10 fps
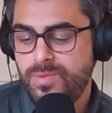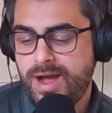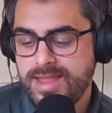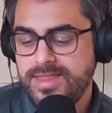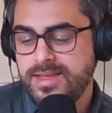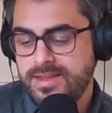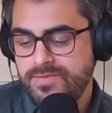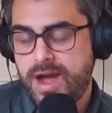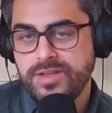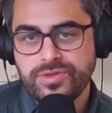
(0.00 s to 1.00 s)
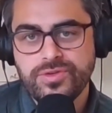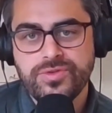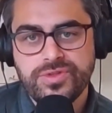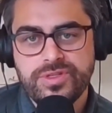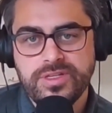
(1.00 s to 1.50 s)
I think
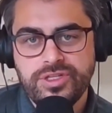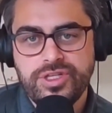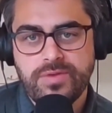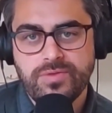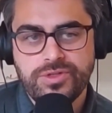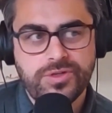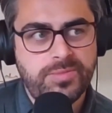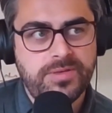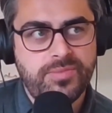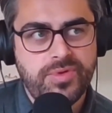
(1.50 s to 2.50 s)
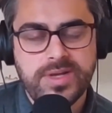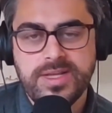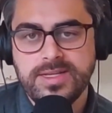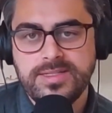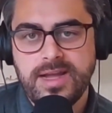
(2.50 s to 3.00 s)
advisors in general should be
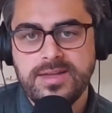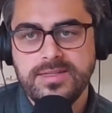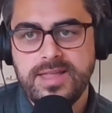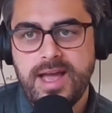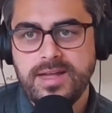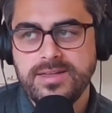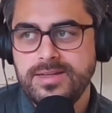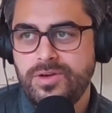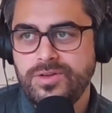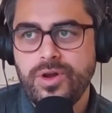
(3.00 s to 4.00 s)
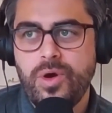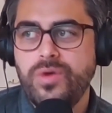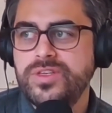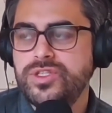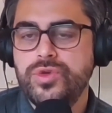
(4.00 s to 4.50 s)
pretty excited that,
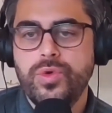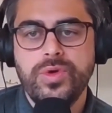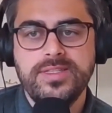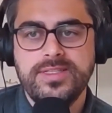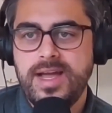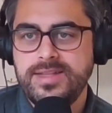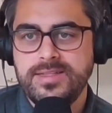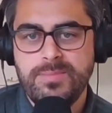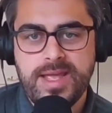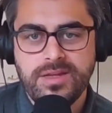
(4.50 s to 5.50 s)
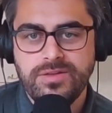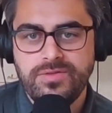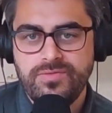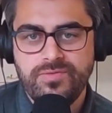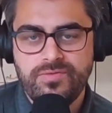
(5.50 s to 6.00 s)
all this noise that
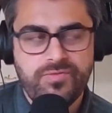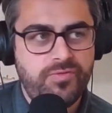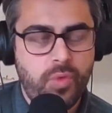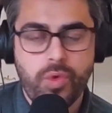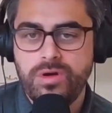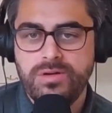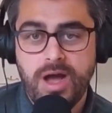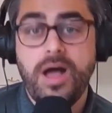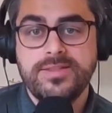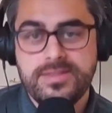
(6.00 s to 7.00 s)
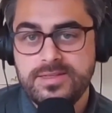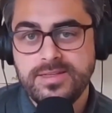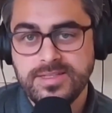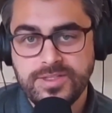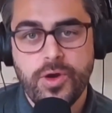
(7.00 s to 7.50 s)
demand for us
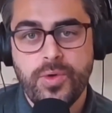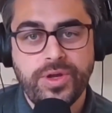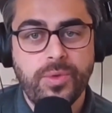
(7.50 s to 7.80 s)
is going